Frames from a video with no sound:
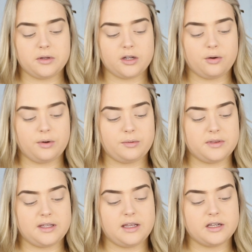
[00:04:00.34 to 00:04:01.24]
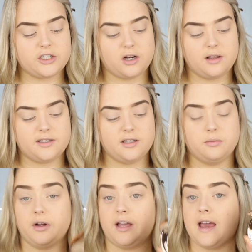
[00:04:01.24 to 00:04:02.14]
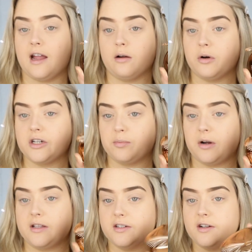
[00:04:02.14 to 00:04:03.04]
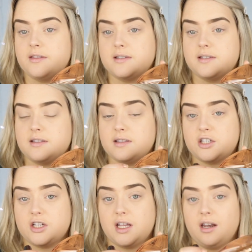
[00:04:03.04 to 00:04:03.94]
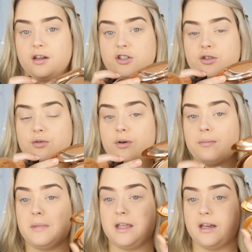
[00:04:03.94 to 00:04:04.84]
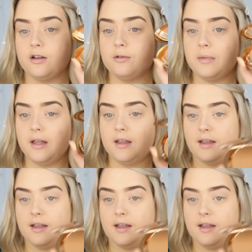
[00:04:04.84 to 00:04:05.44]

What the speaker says: gonna go in with the Charlotte Tilbury Airbrush Bronzer. This is in the shade 2 Medium.